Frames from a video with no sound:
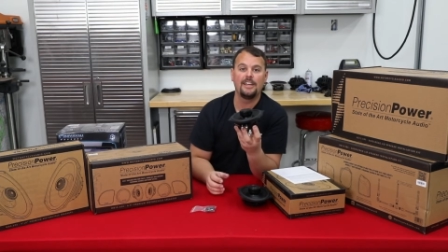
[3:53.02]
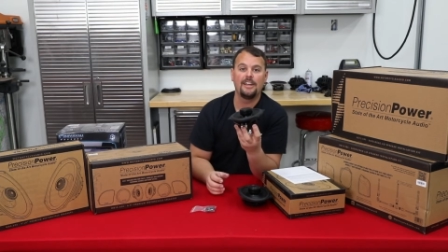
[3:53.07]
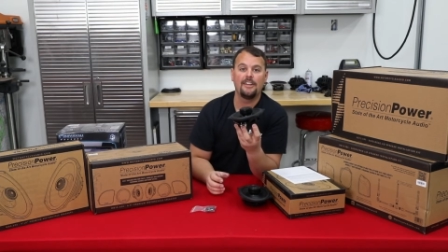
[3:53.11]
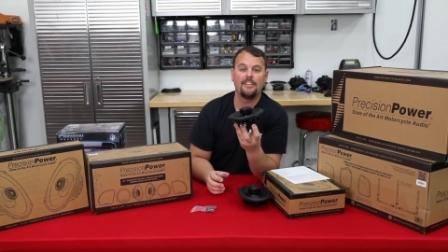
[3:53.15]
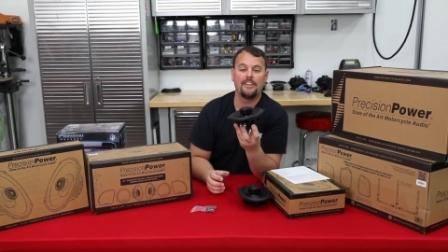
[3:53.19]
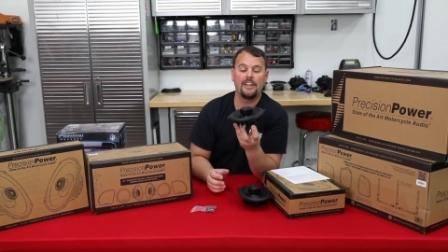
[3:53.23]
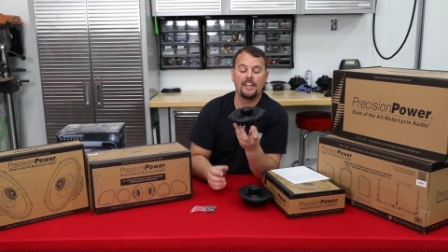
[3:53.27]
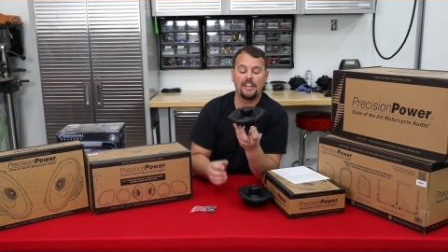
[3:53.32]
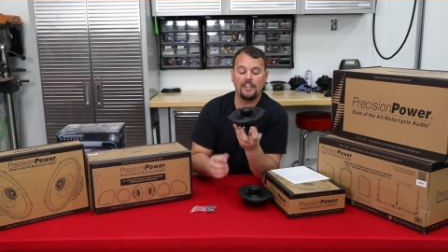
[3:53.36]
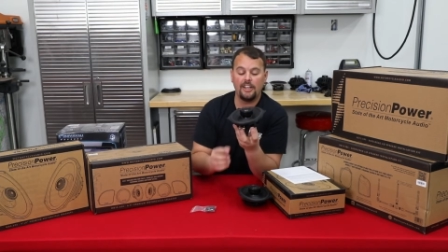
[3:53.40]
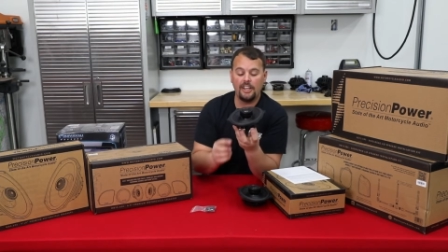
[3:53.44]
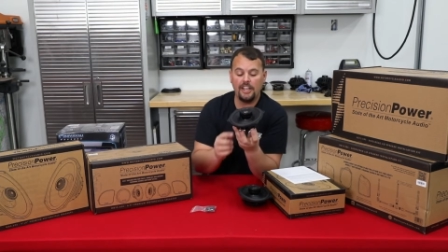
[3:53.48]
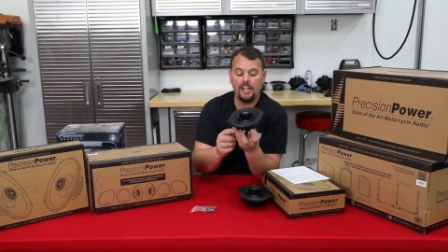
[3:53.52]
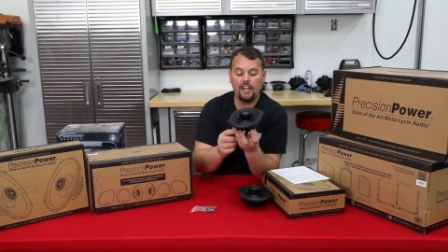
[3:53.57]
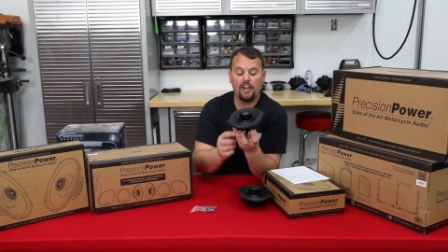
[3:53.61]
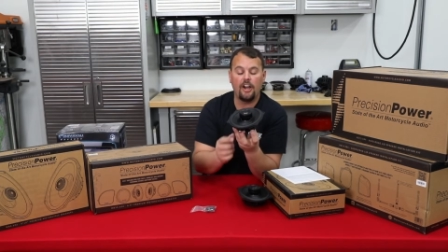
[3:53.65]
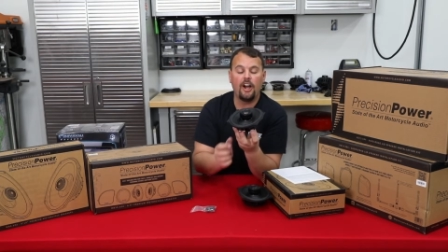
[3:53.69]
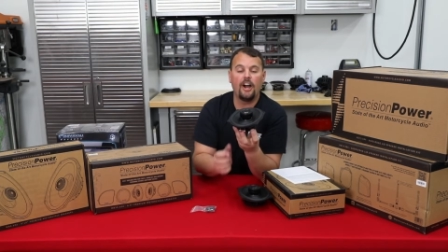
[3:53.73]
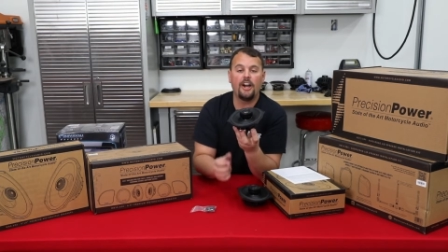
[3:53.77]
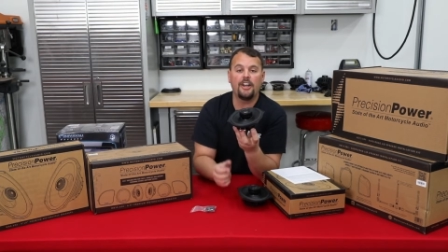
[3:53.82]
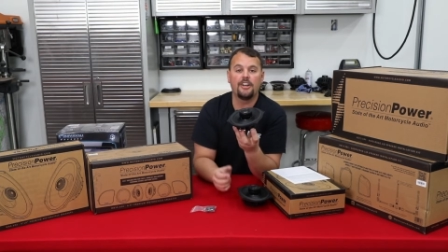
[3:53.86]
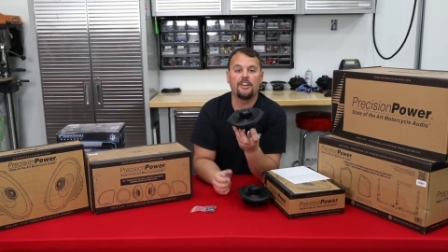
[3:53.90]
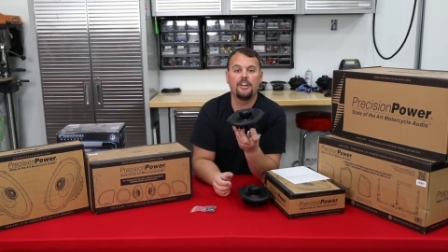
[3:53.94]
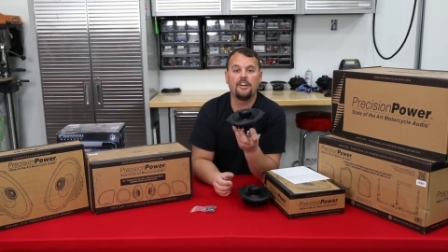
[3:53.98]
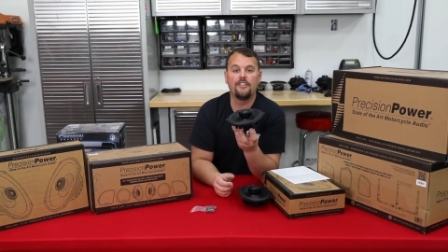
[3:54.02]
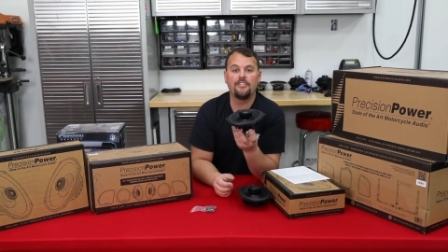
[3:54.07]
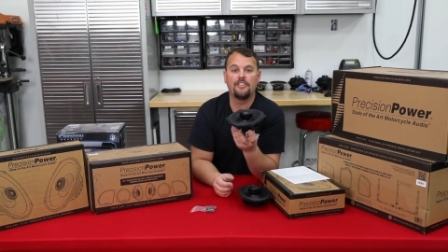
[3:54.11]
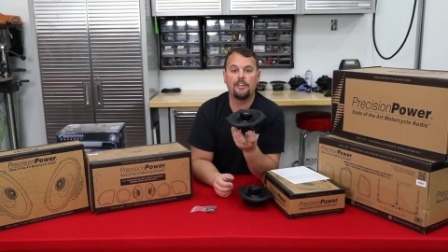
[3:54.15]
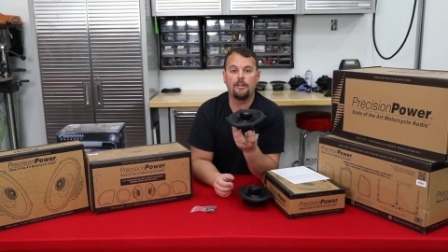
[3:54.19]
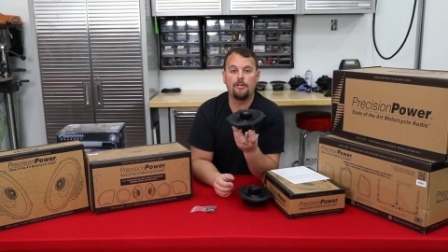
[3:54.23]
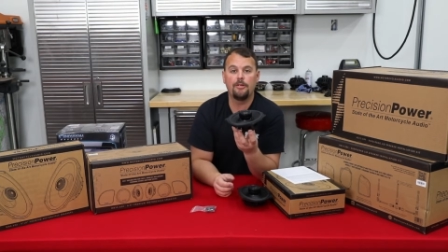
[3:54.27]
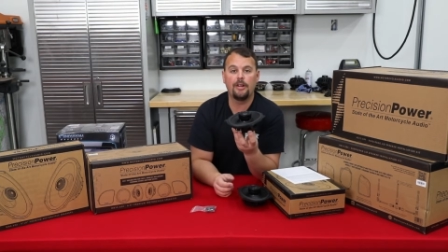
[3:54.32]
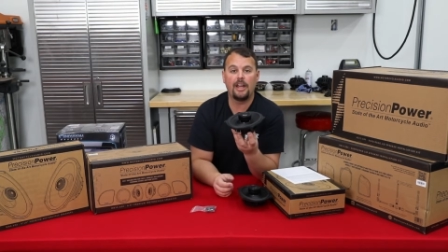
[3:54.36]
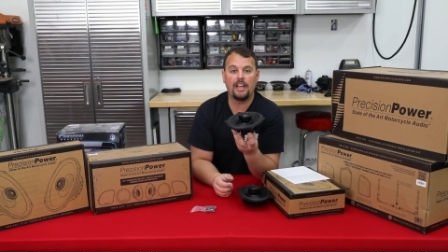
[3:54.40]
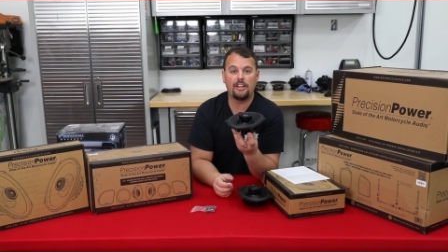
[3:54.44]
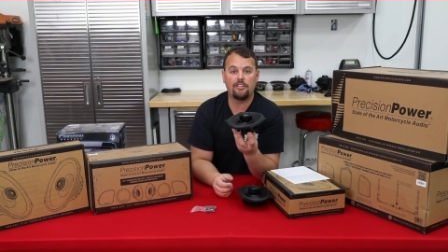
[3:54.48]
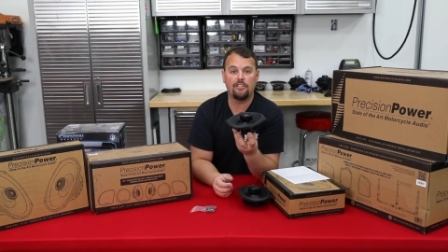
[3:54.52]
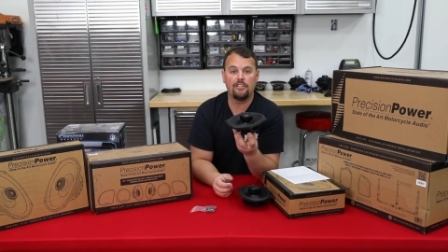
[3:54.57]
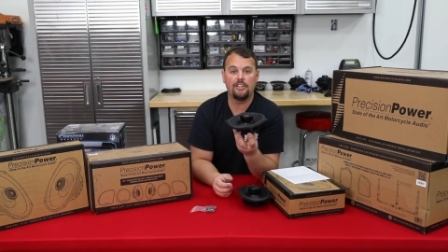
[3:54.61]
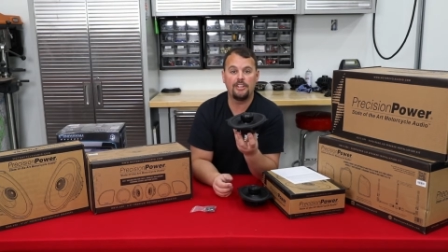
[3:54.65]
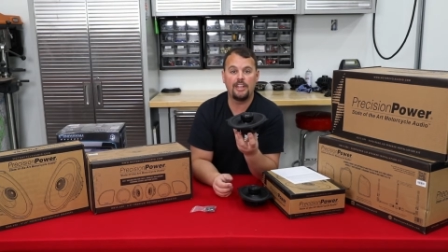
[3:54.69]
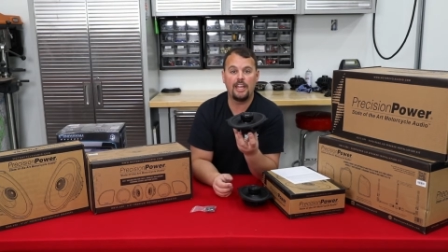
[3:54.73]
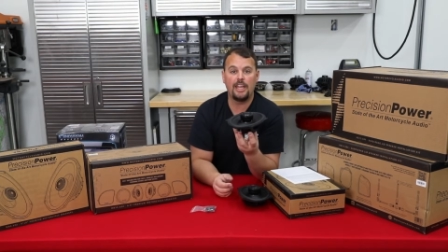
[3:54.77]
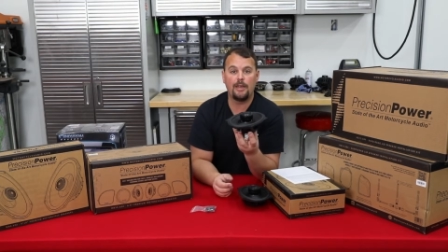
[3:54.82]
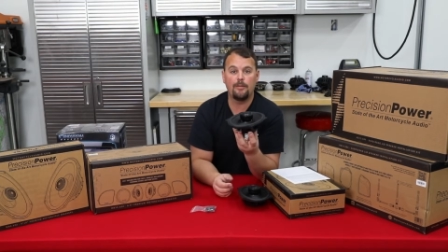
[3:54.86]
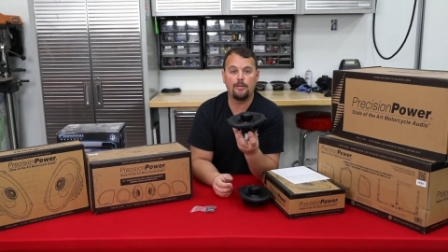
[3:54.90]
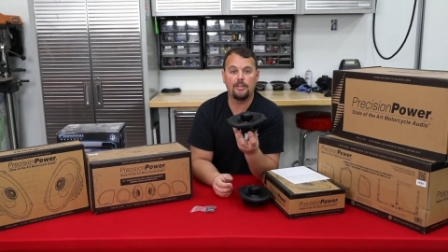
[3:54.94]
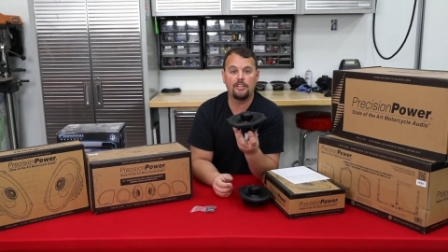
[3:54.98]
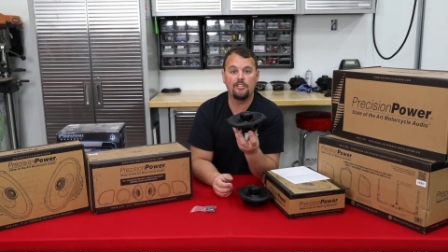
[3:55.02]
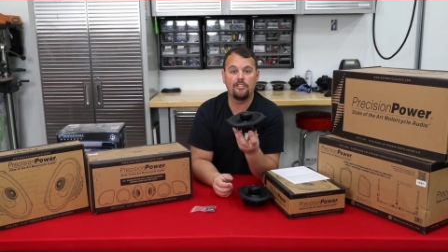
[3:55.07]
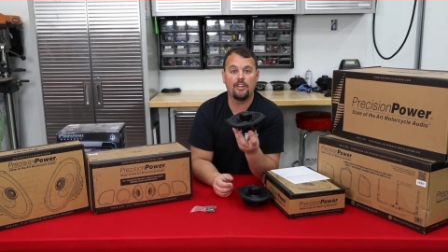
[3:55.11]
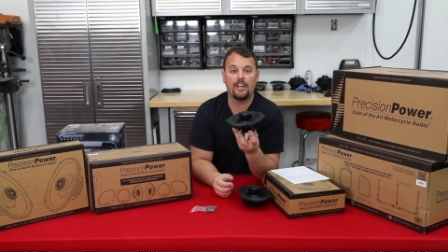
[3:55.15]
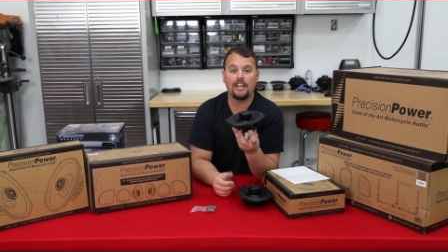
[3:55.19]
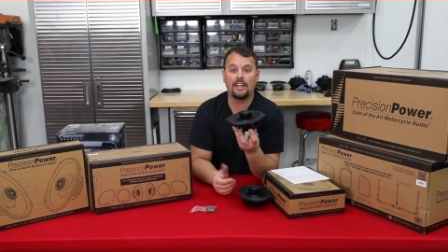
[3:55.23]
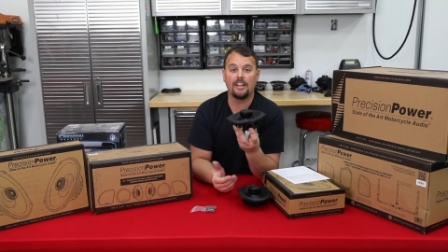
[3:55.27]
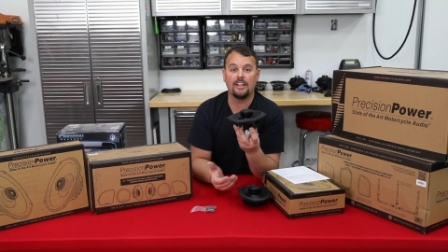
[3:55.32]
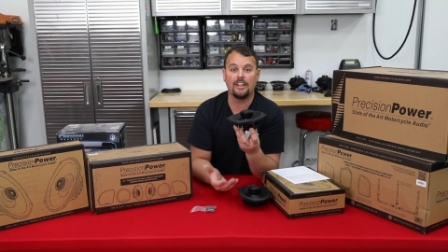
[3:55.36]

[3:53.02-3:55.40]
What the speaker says: that it could get hot enough that it would actually damage like